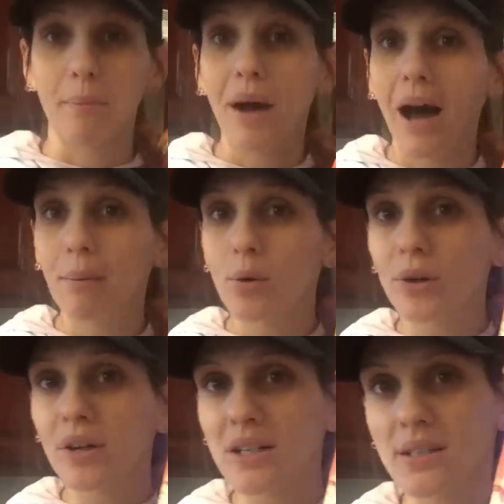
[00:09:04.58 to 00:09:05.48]
and the
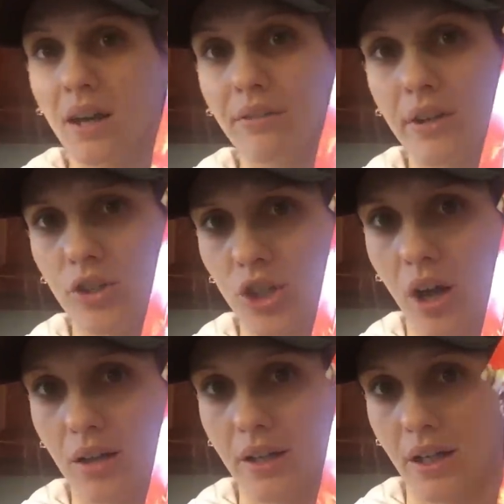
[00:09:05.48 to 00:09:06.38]
popcorn is covered in
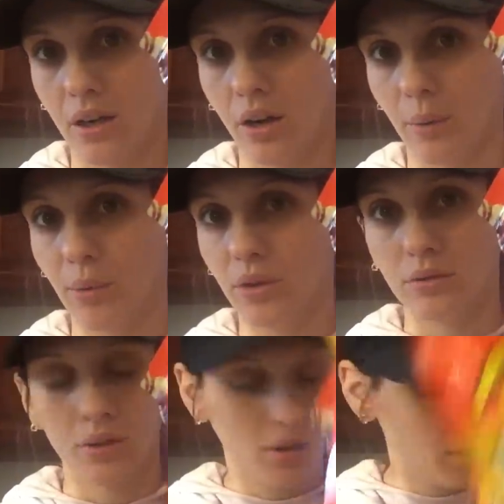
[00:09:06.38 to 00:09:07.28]
chocolate and caramel.